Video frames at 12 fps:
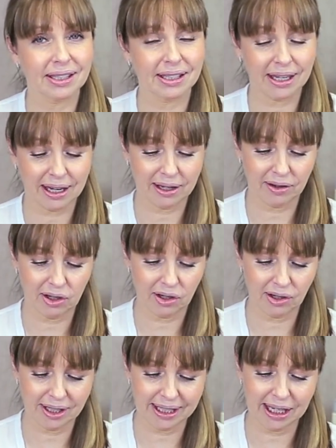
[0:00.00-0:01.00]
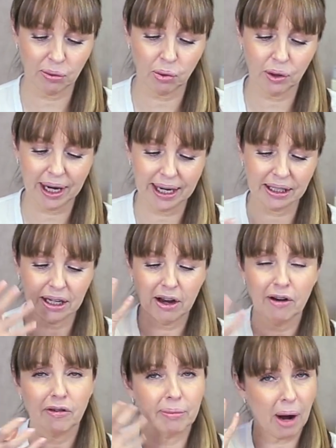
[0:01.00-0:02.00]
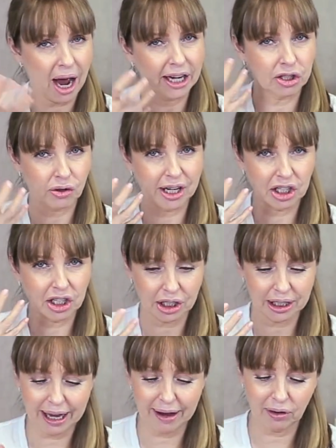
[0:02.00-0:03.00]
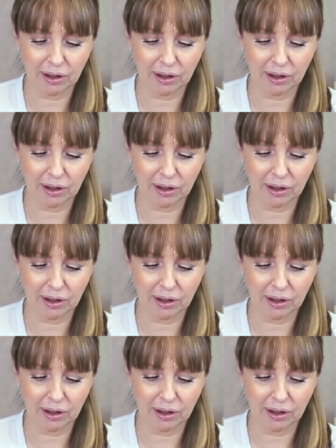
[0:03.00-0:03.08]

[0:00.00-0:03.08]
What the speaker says: that her skin will get from a hydration level.